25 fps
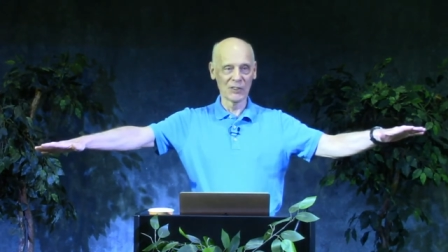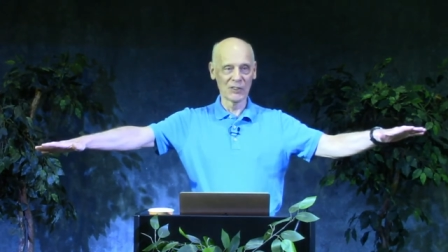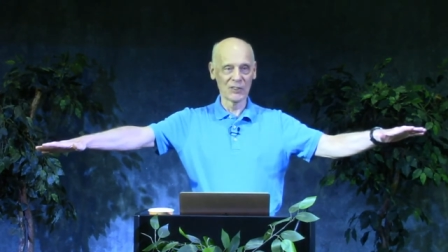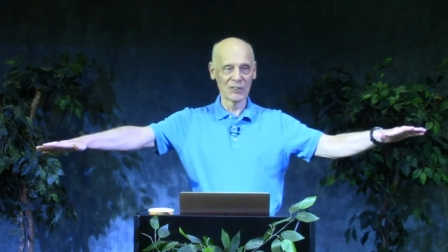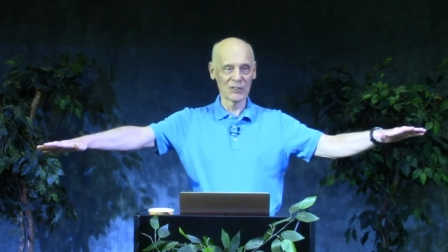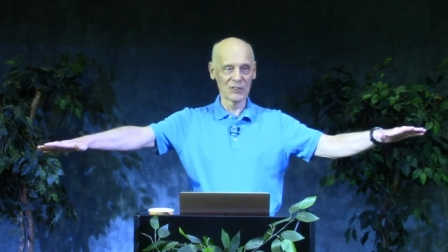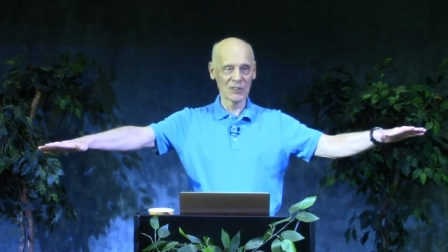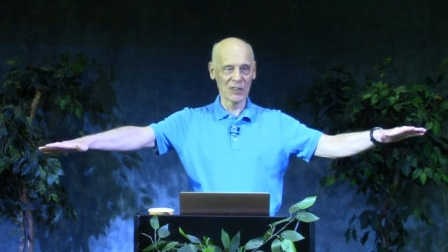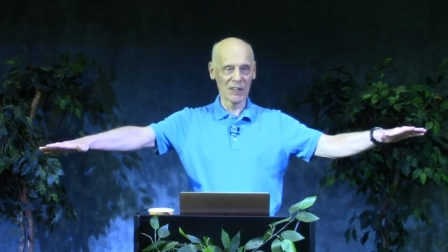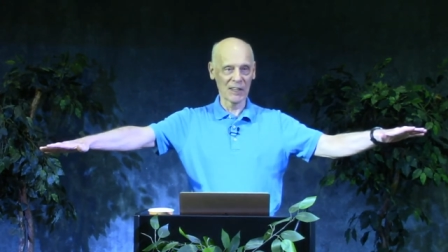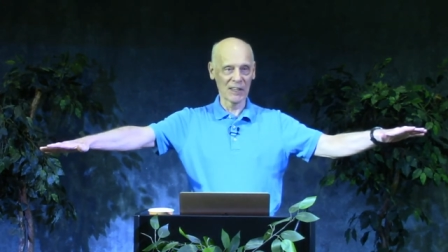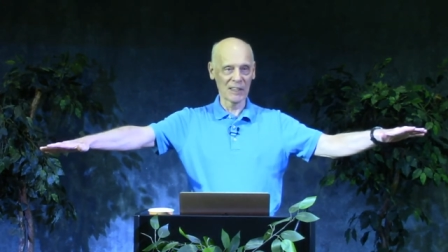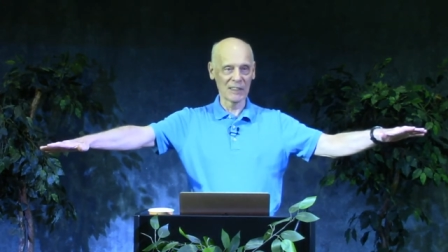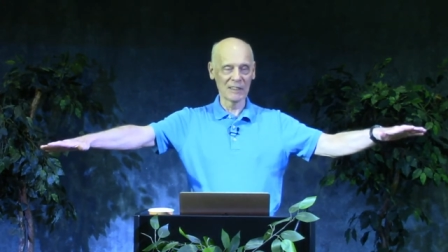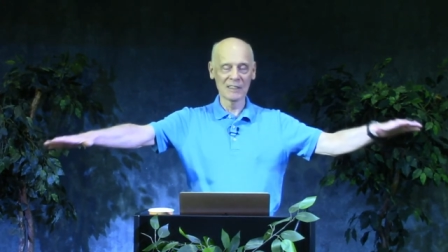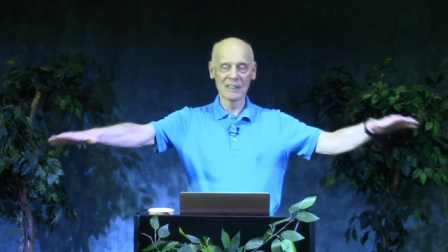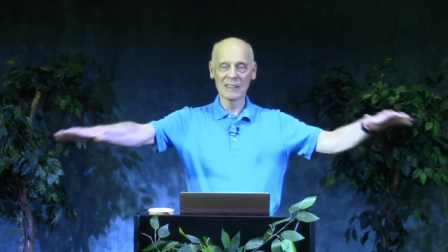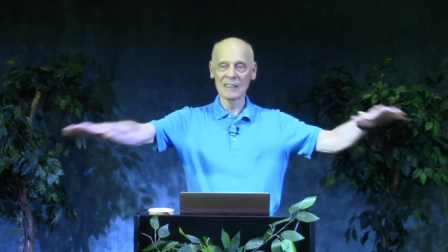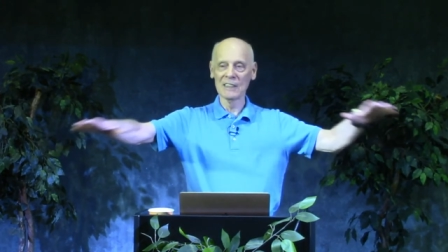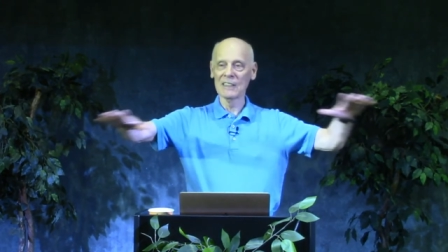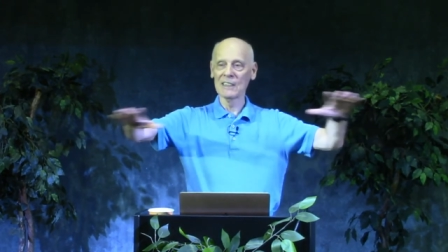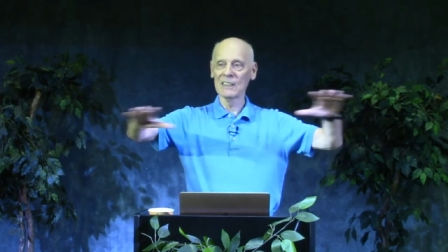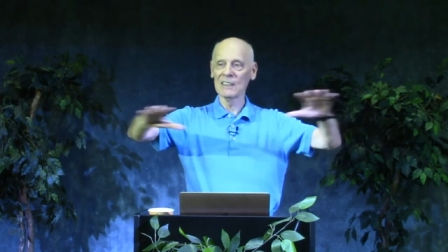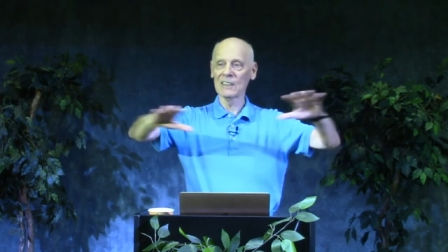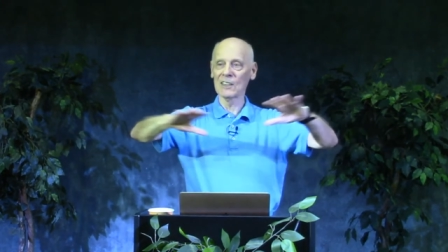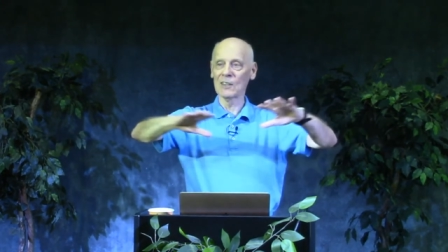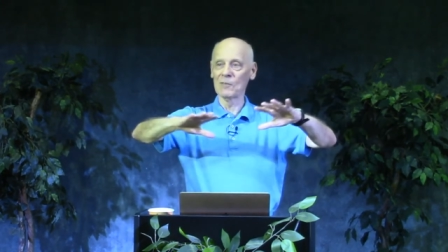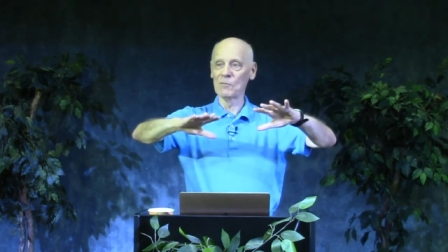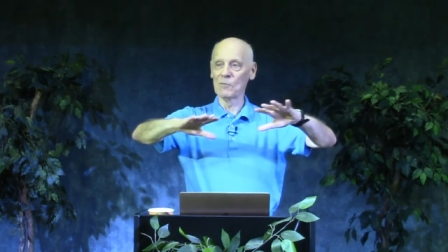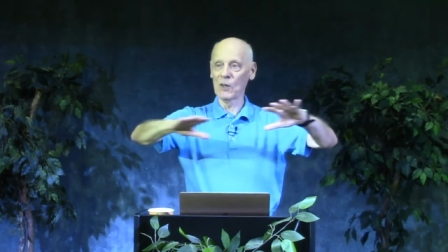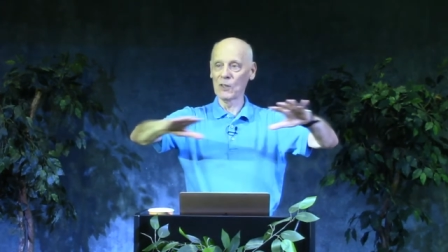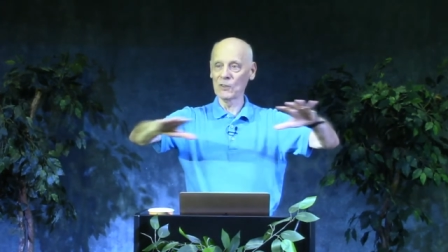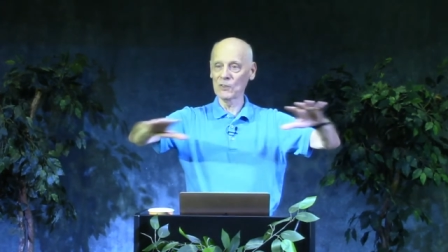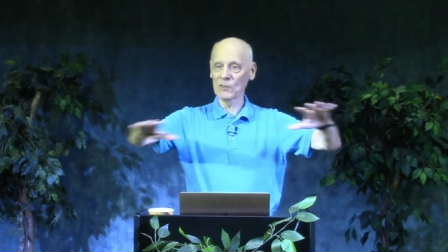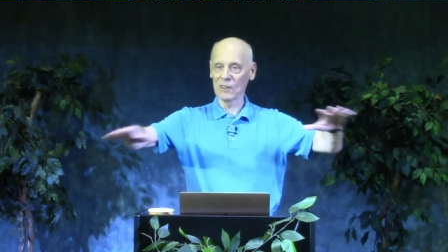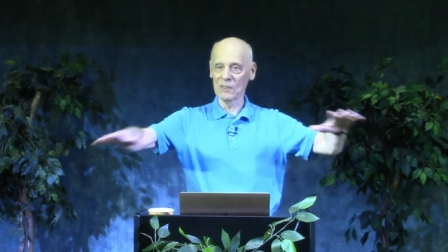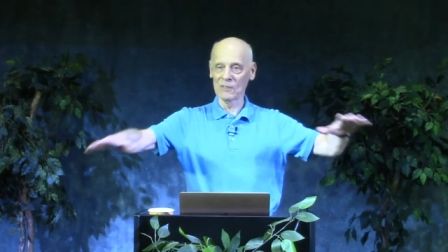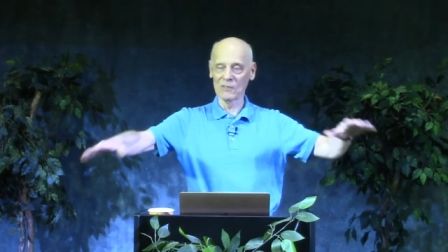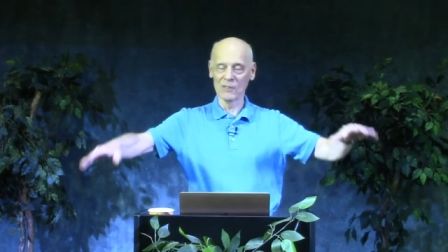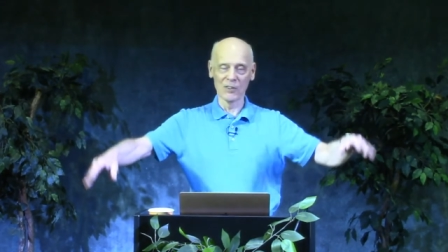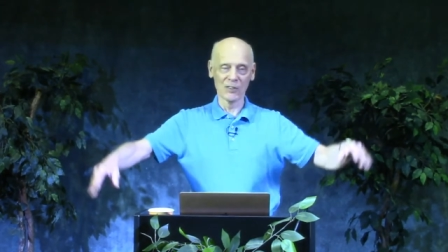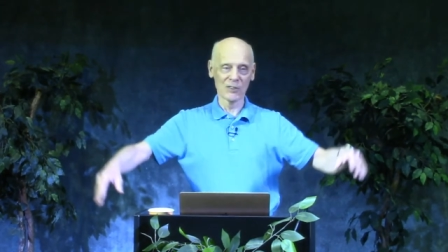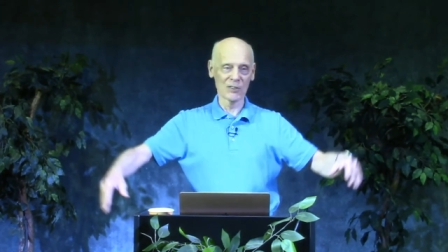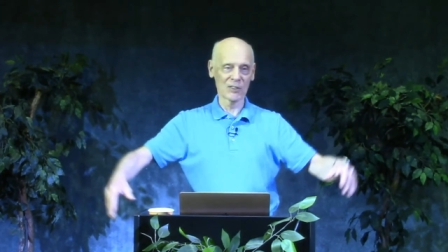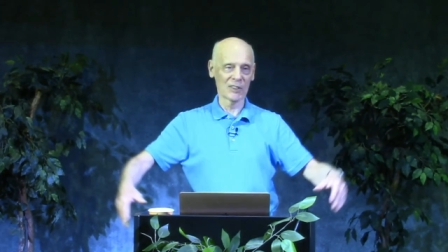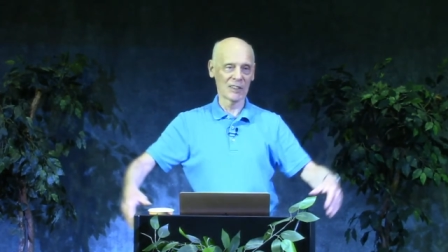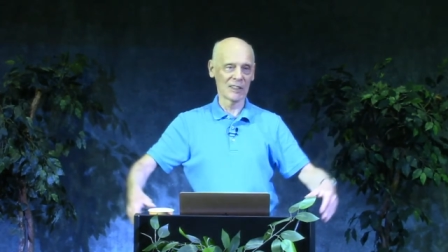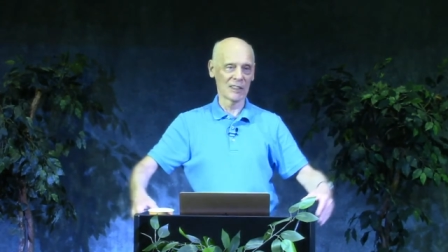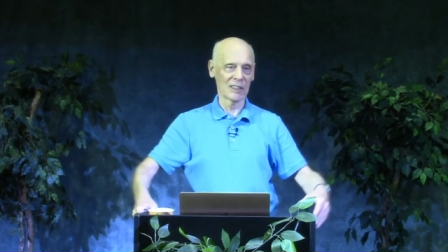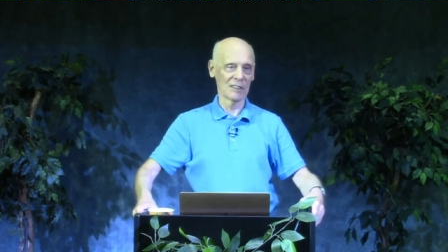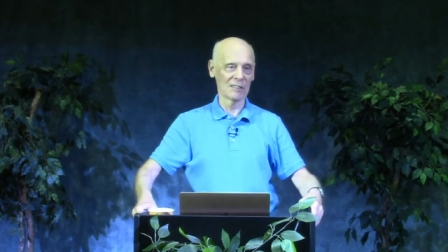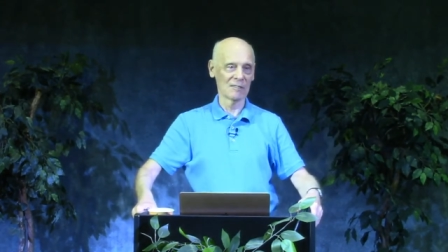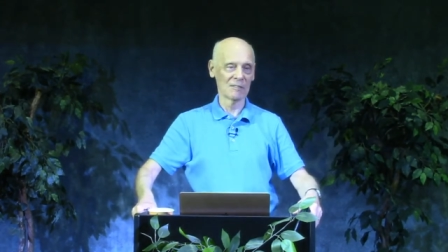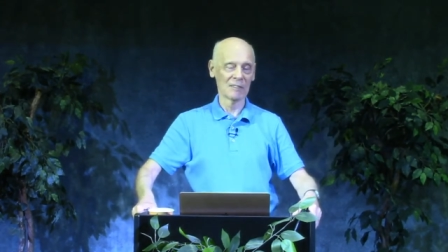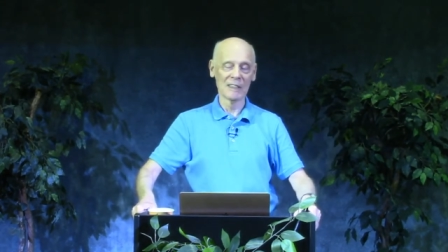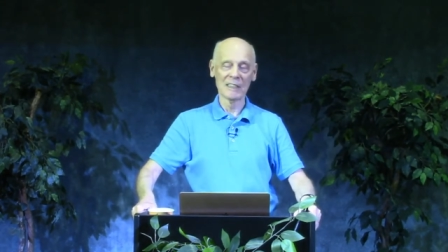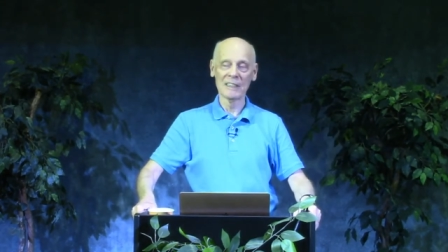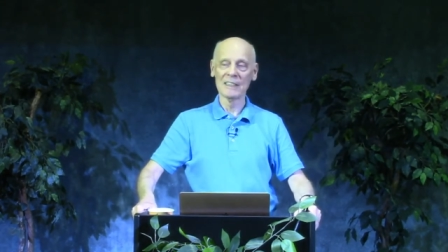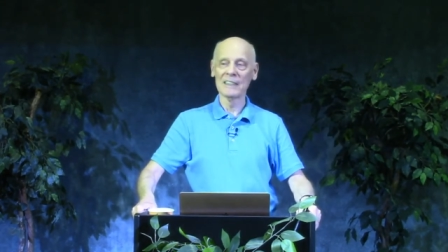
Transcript: design, the multiverse did it,